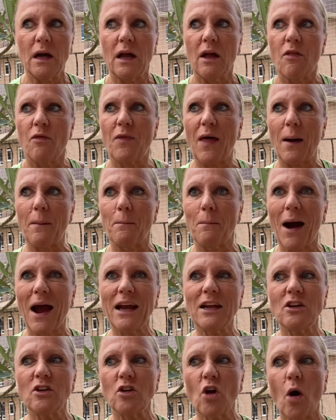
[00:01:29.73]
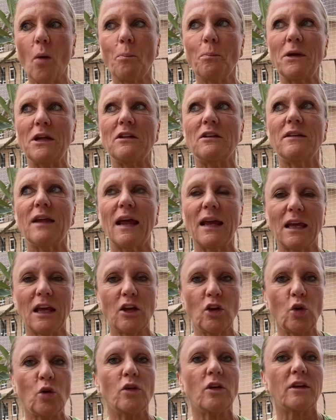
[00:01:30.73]
that might not be taking
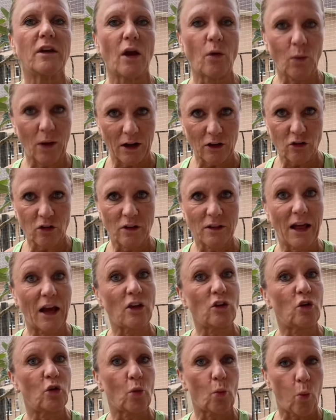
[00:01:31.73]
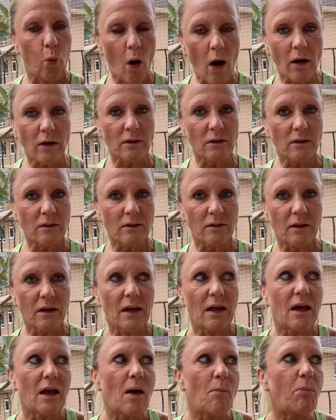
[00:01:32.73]
you the direction that you
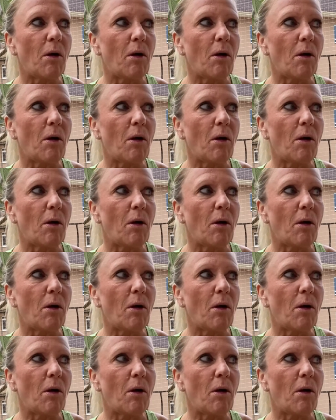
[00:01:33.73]
want,